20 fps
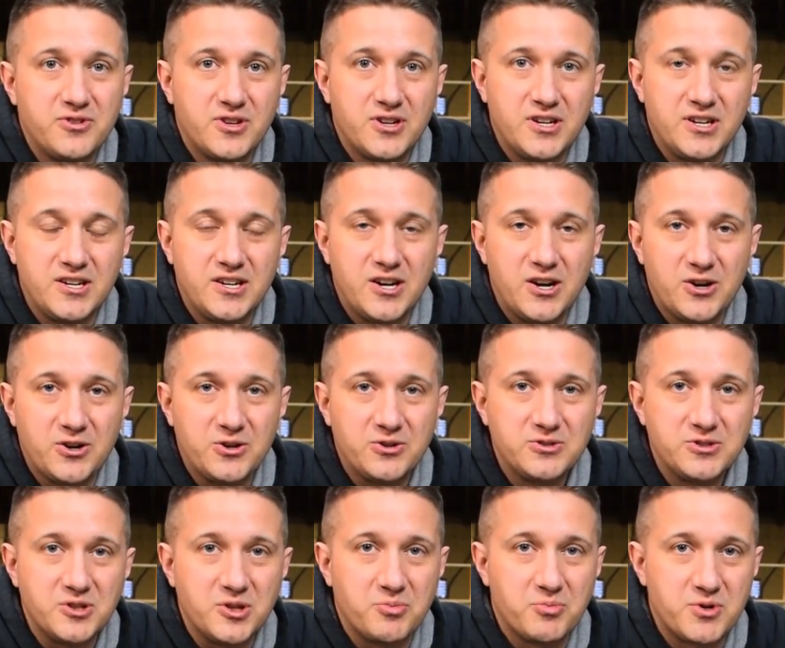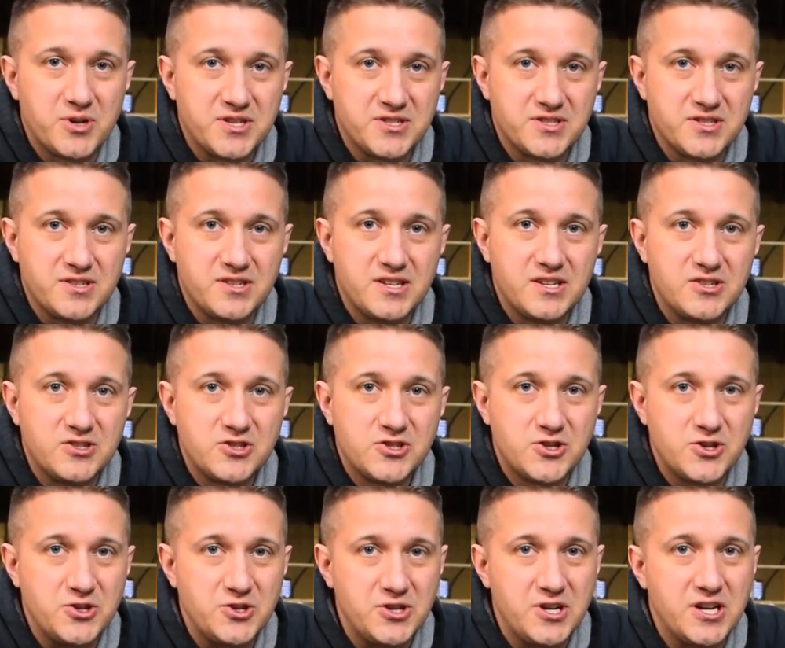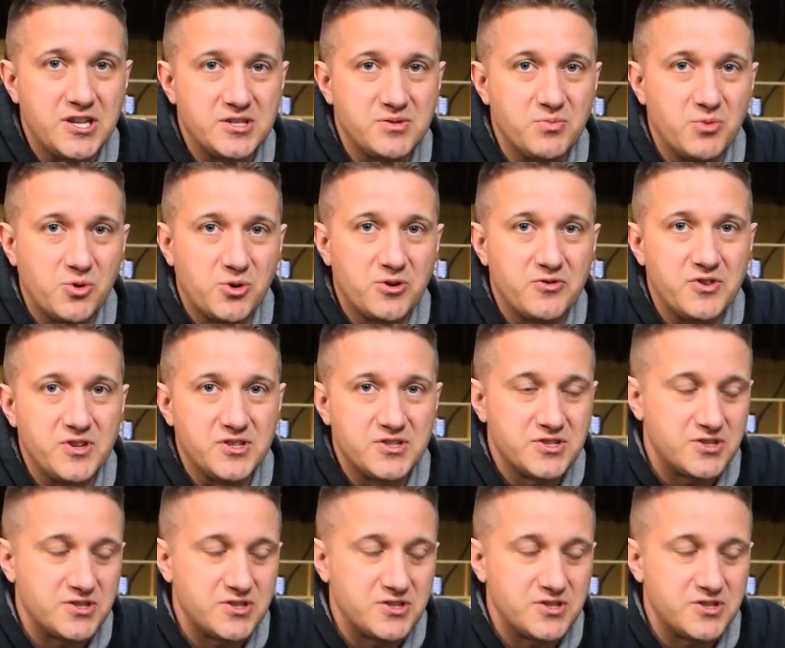our own little present and show you guys more of it.